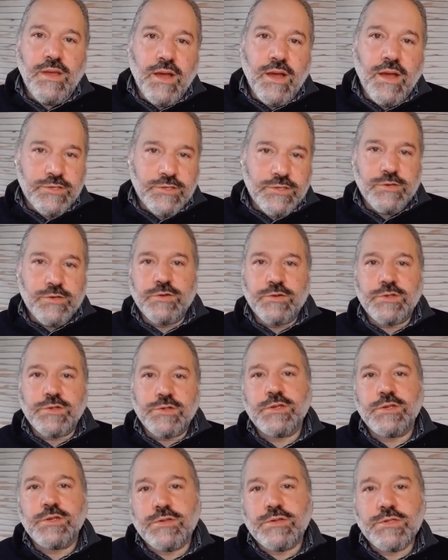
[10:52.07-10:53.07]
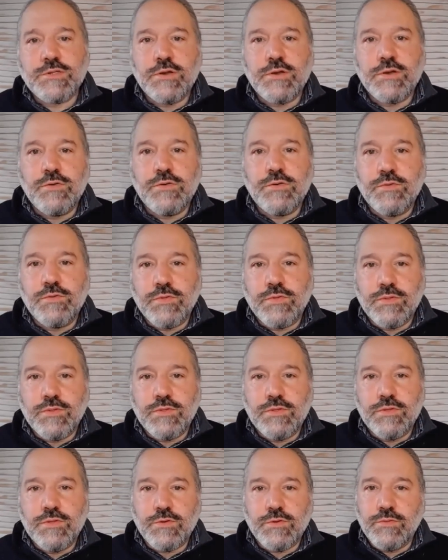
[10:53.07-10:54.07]
Yeah, sure. So
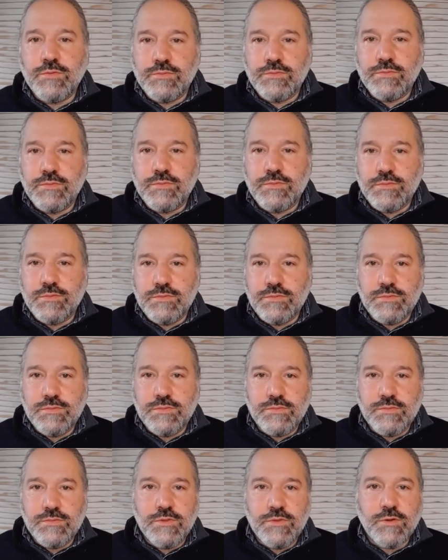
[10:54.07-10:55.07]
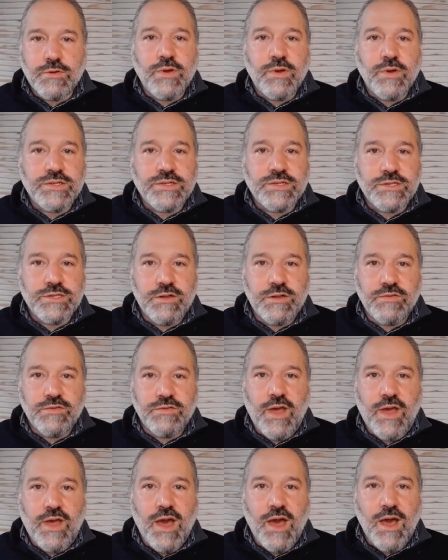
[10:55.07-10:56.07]
the question of
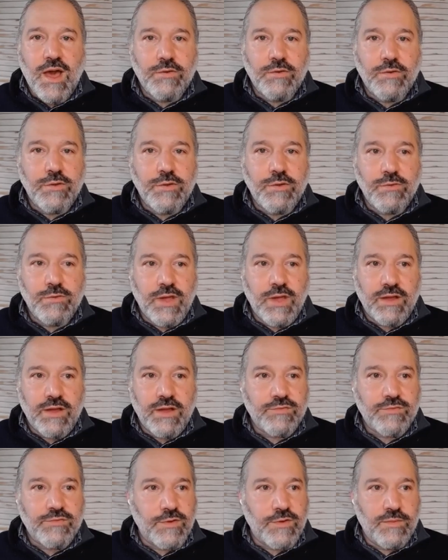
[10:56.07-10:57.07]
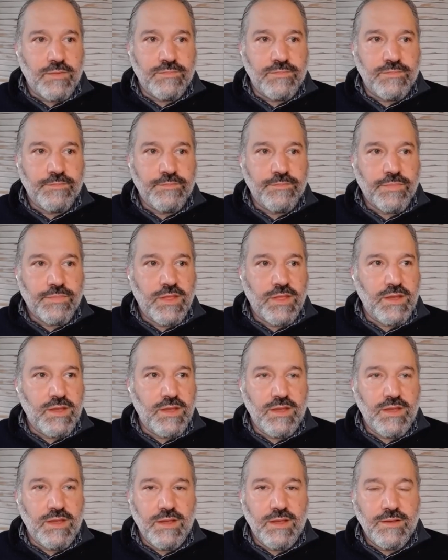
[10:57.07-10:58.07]
how you get from
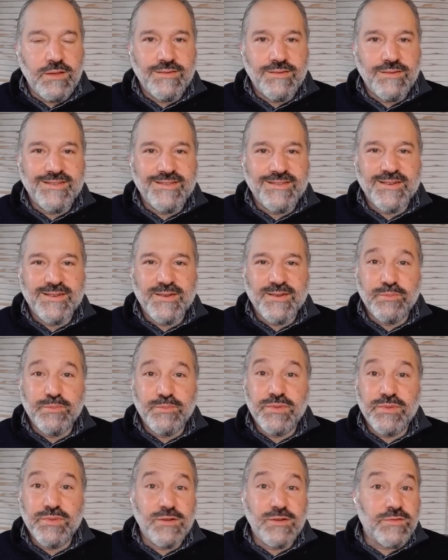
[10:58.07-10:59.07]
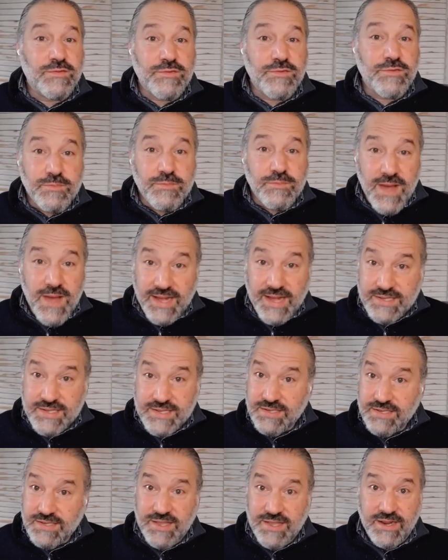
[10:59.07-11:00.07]
the beautiful
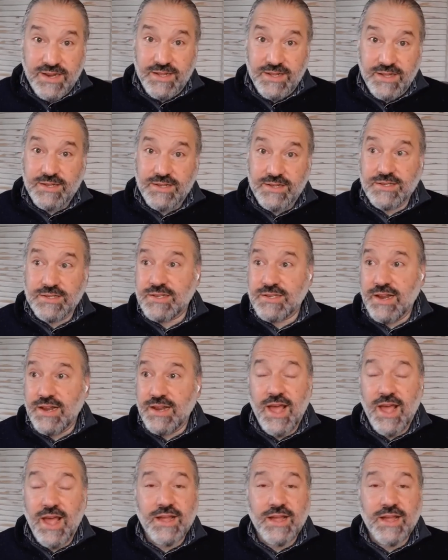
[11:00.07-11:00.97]
mess that is an